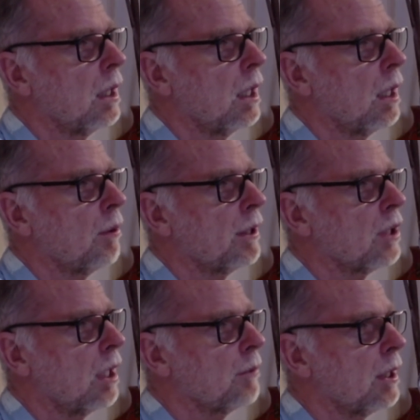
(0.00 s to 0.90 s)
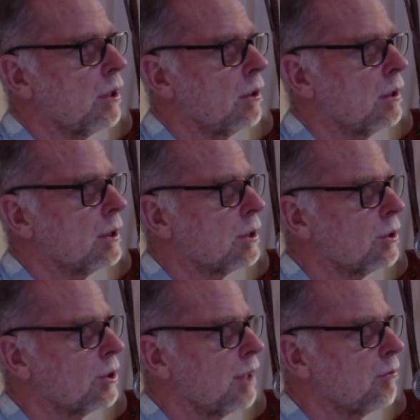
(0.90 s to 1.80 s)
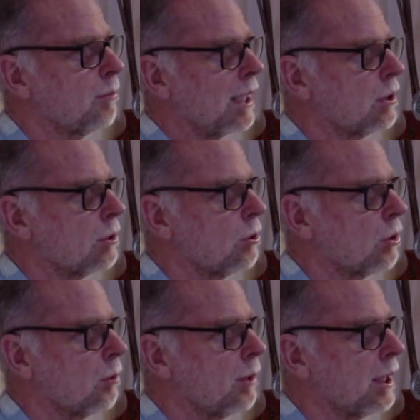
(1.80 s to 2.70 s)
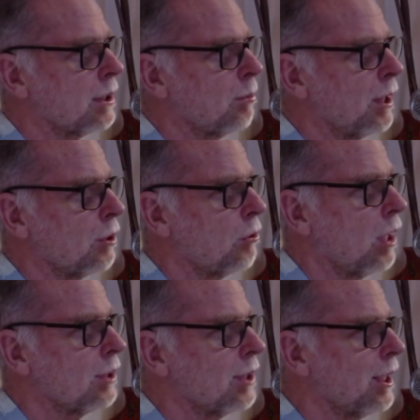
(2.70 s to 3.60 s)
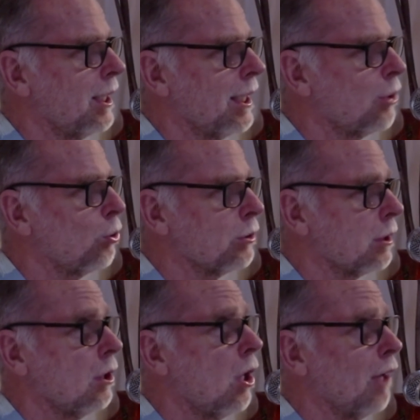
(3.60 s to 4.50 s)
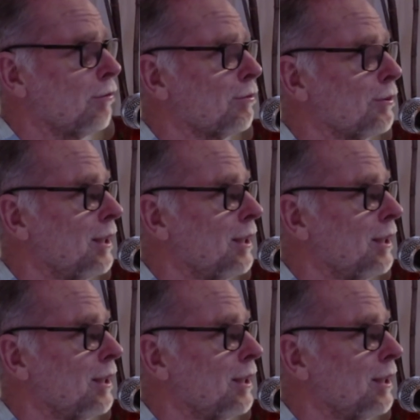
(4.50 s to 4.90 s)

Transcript: one time I listened to Stephen Batchelor talk about dependent arising, and he called it life.